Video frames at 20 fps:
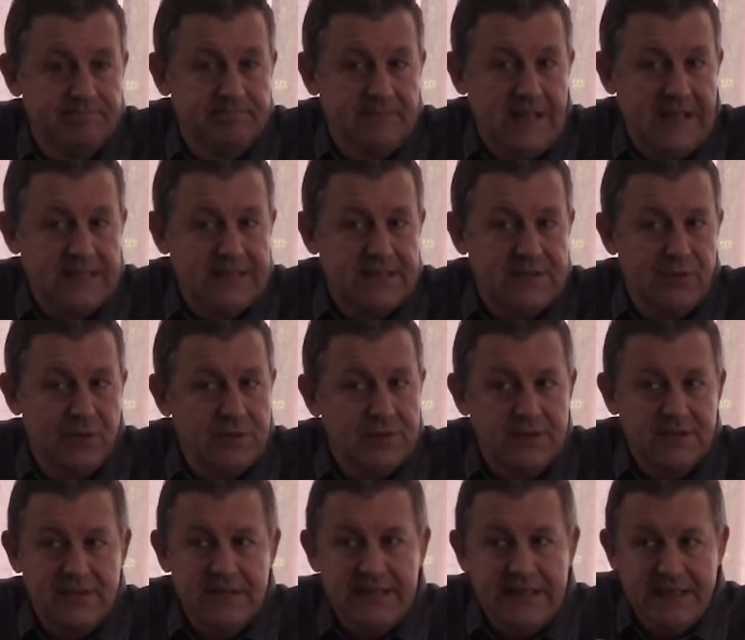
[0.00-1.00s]
That's not
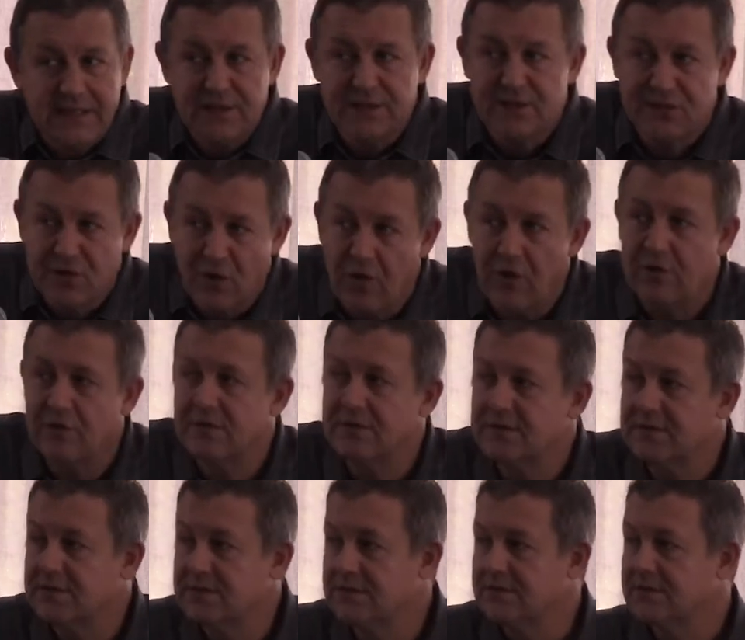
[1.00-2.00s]
just sing
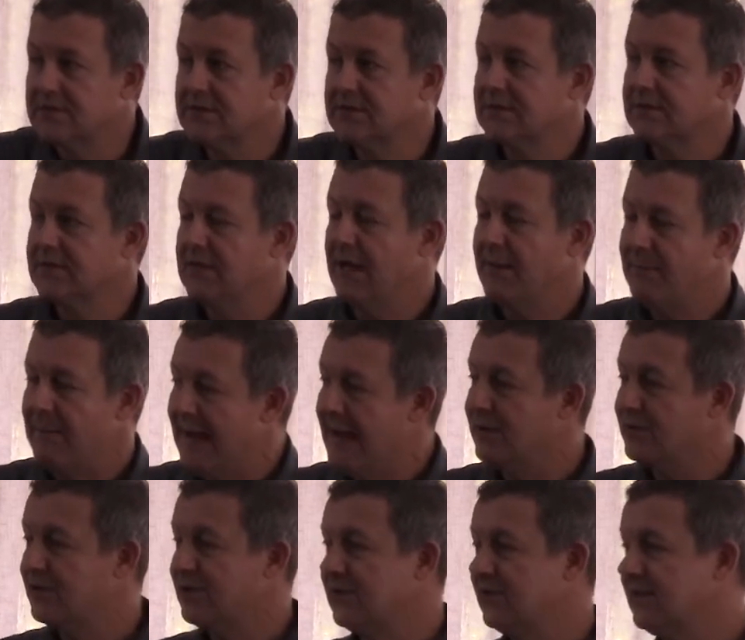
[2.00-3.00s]
songs
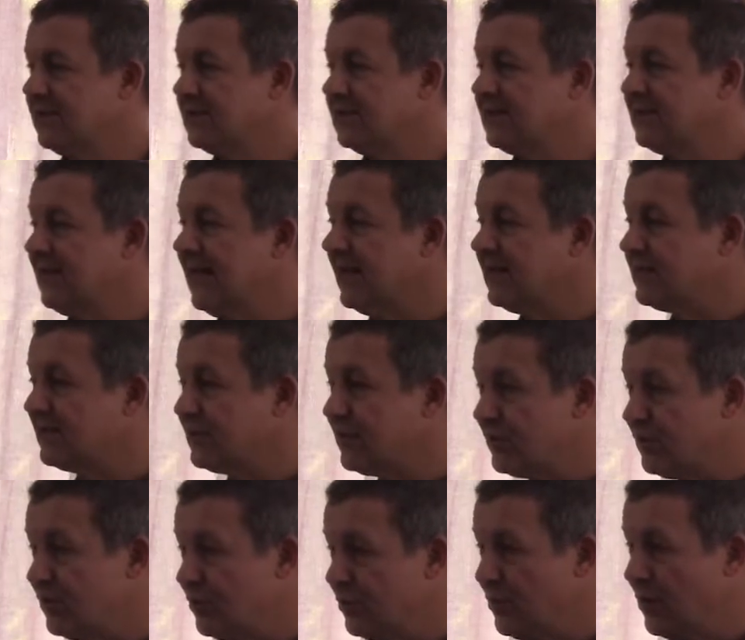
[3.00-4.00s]
about Jesus, that's
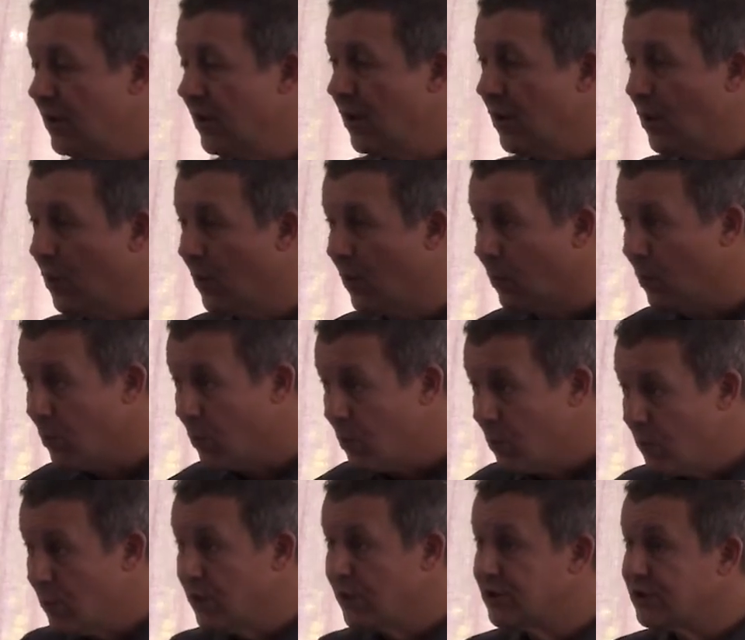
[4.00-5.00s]
to
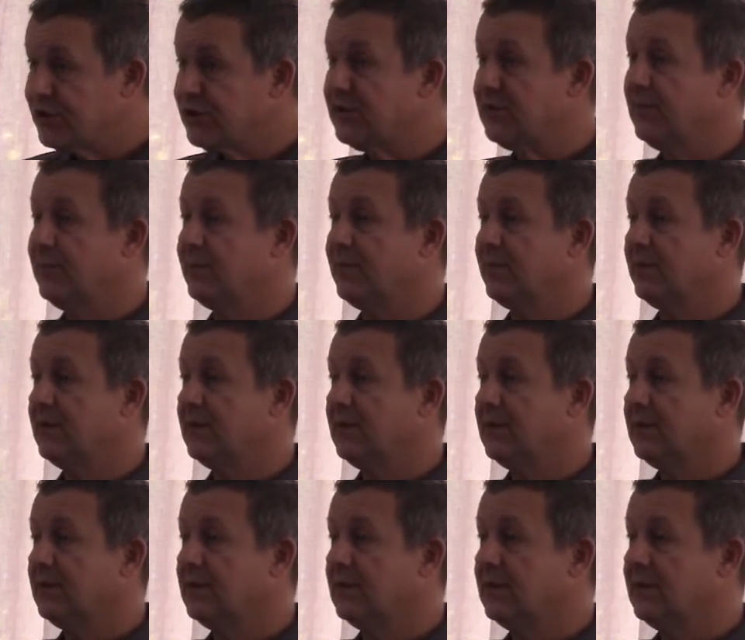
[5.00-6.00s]
worship,
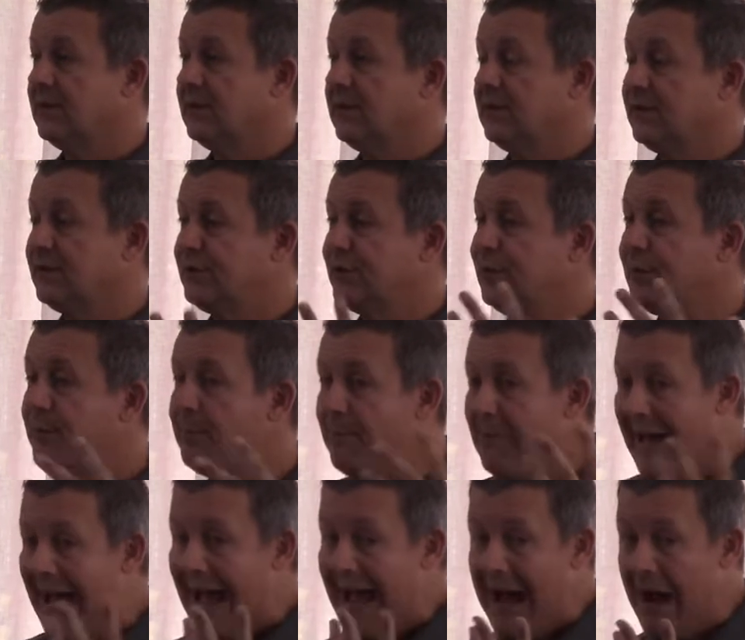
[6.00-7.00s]
to
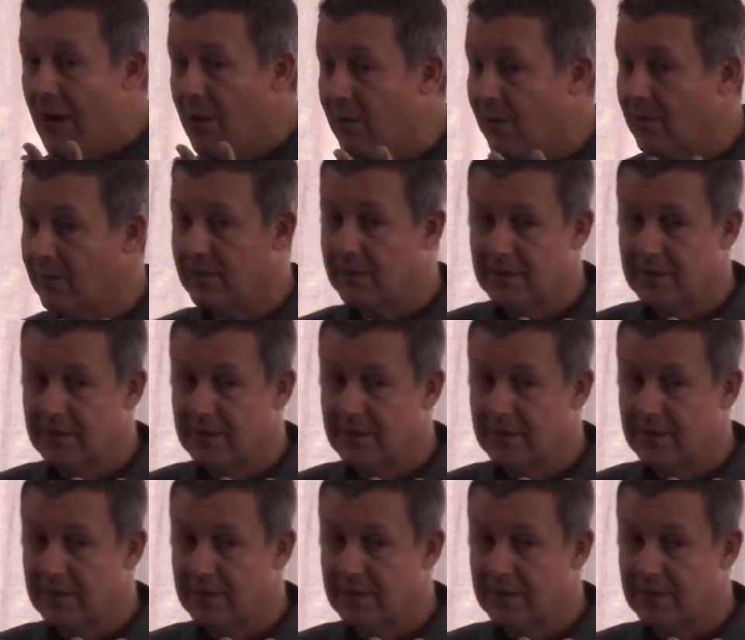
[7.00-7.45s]
bow.